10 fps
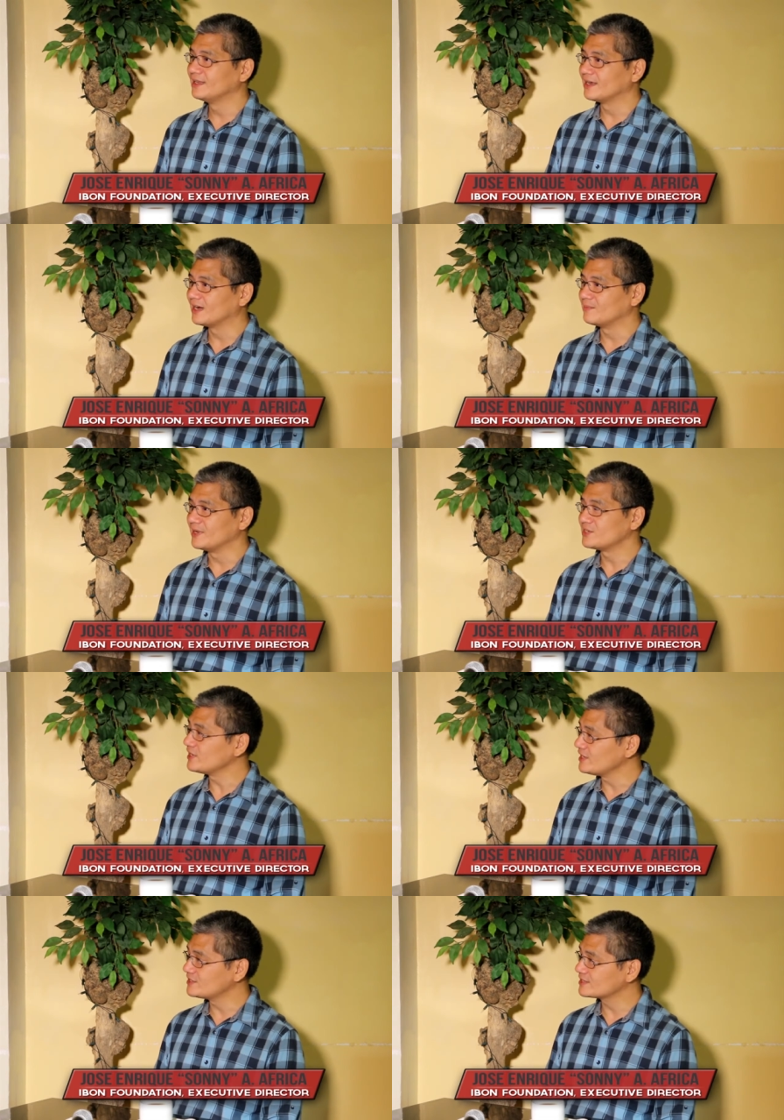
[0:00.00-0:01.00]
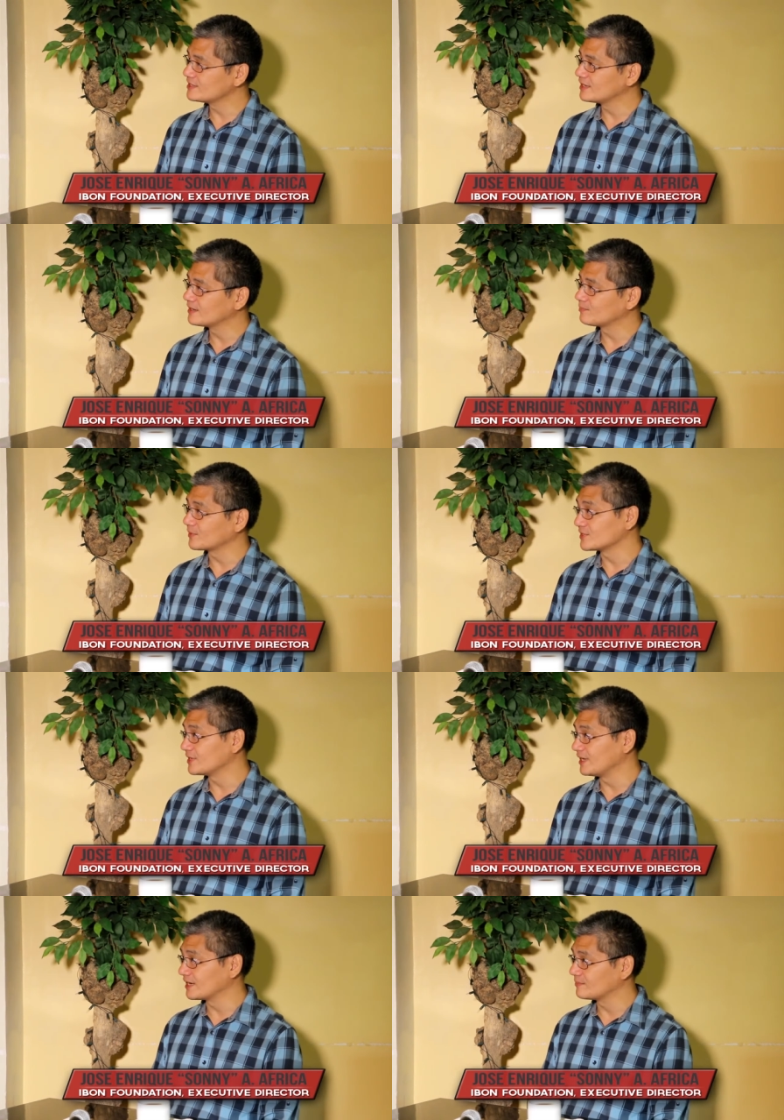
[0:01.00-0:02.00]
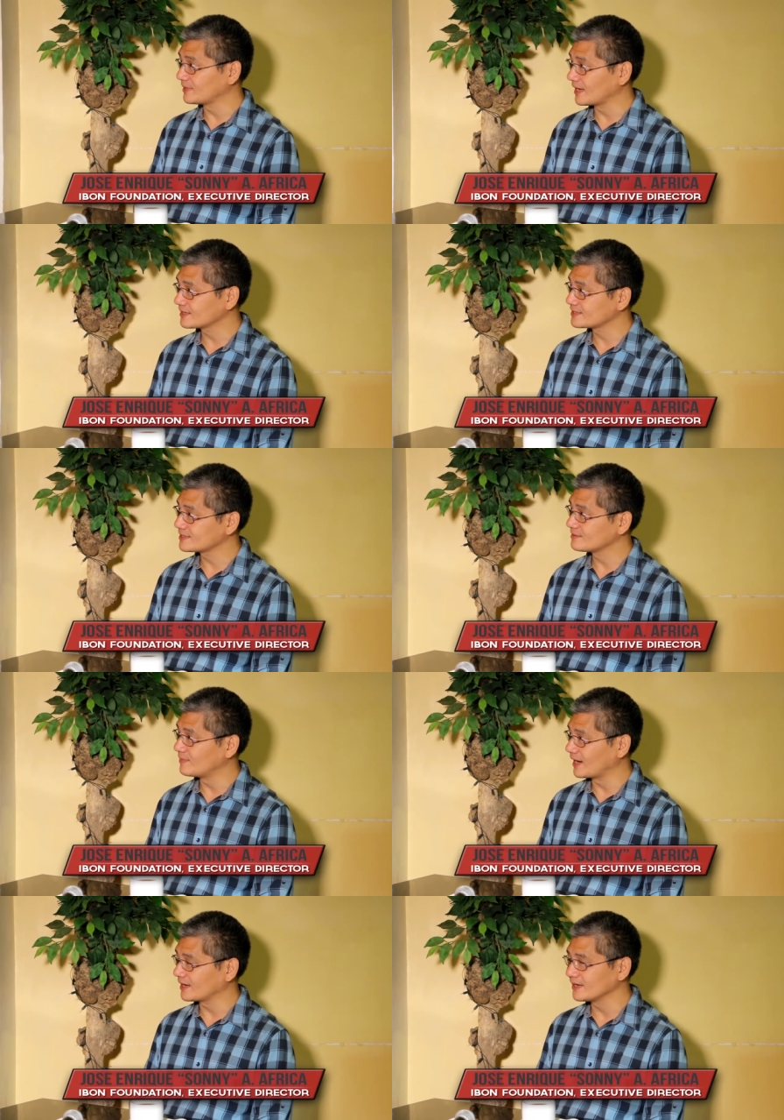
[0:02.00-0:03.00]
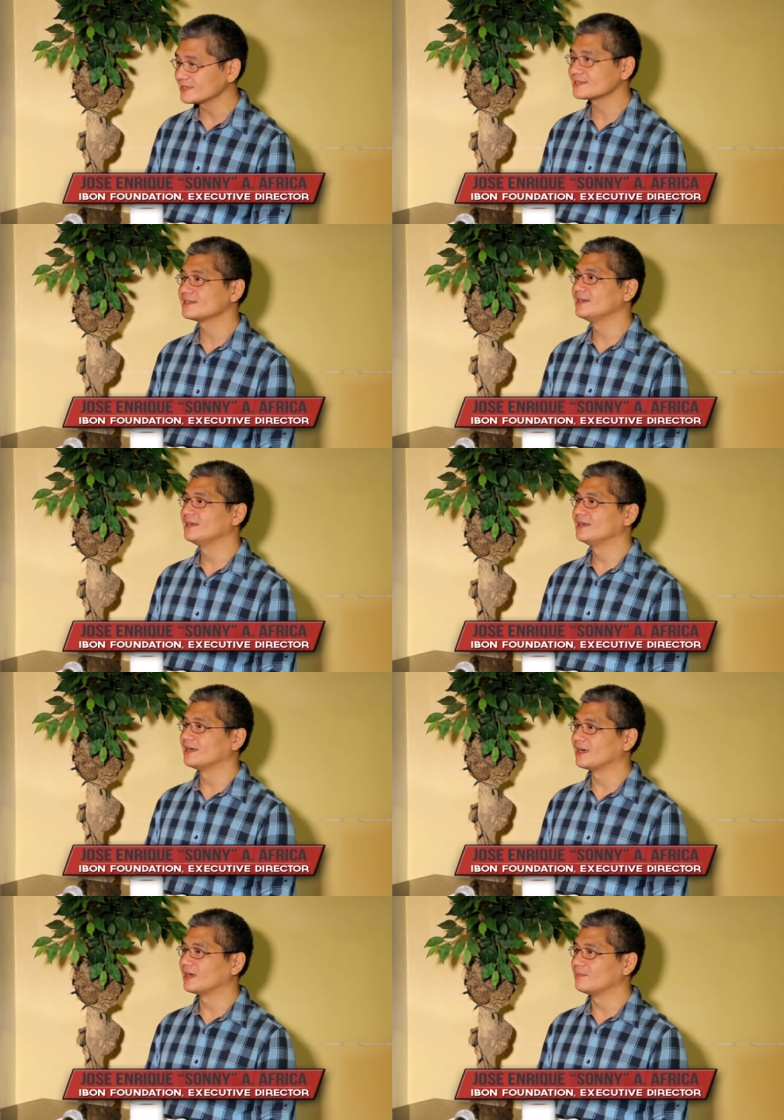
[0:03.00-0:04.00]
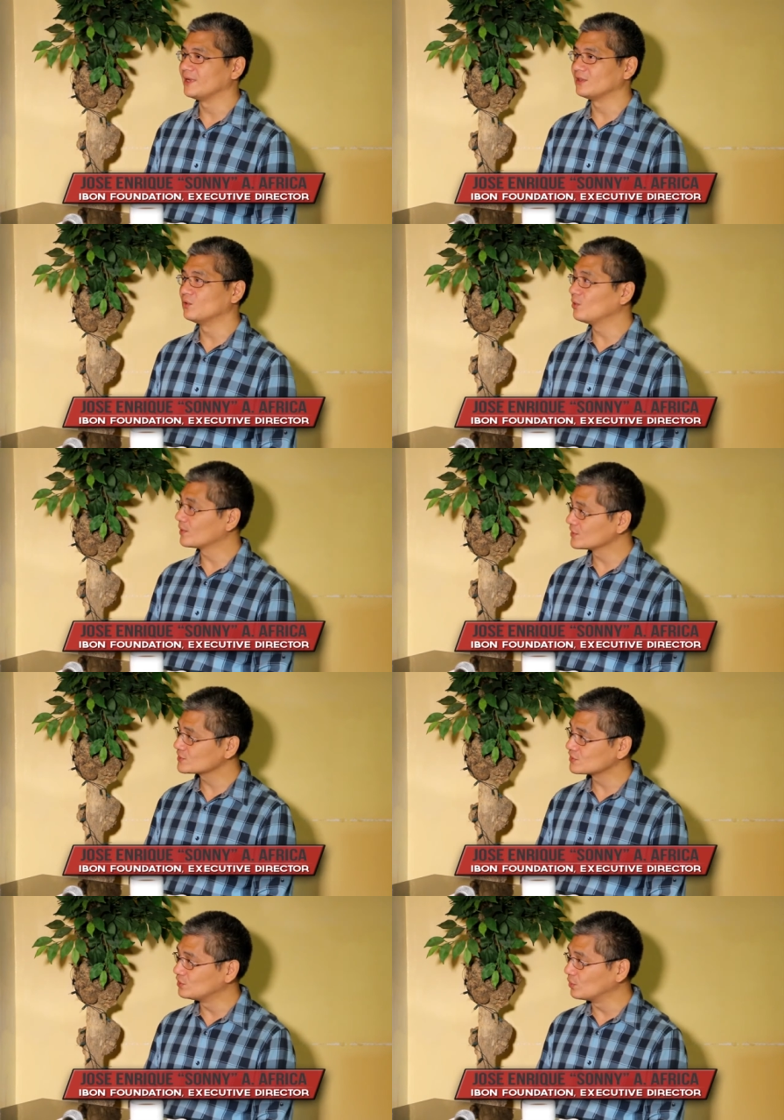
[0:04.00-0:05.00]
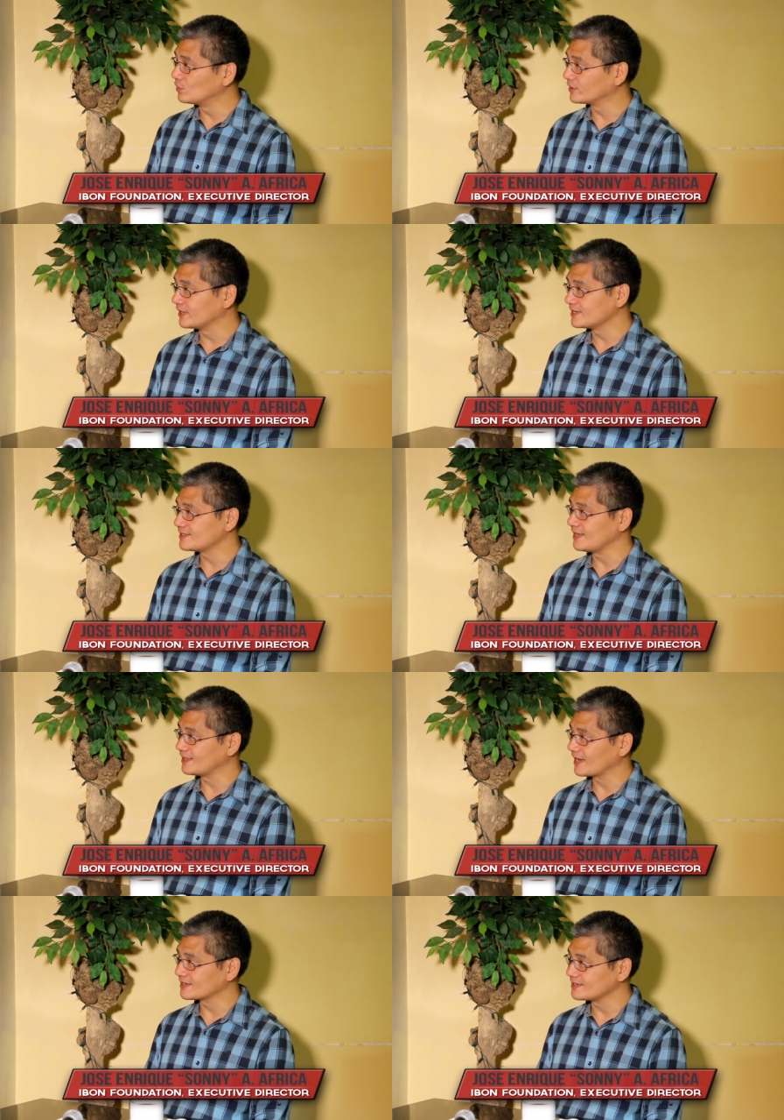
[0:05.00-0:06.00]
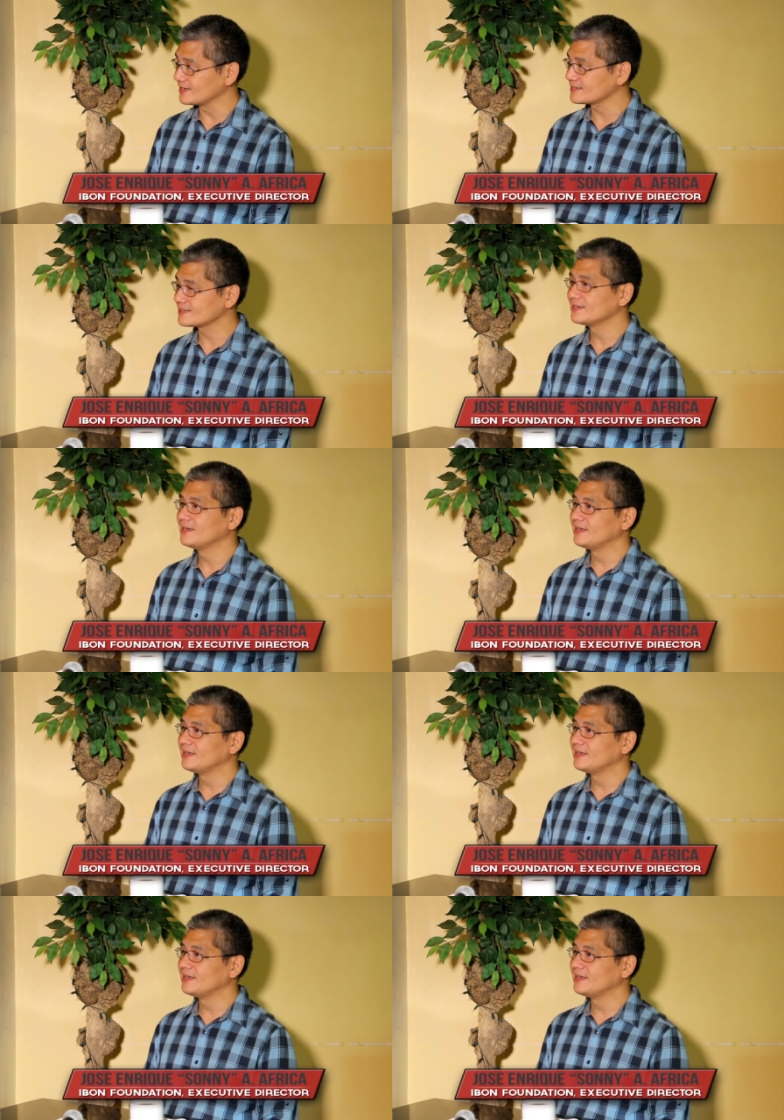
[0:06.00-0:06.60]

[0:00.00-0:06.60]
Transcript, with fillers: Um, it changes the personal income tax mm-hmm. brackets. Um, it lowers donor and estate taxes.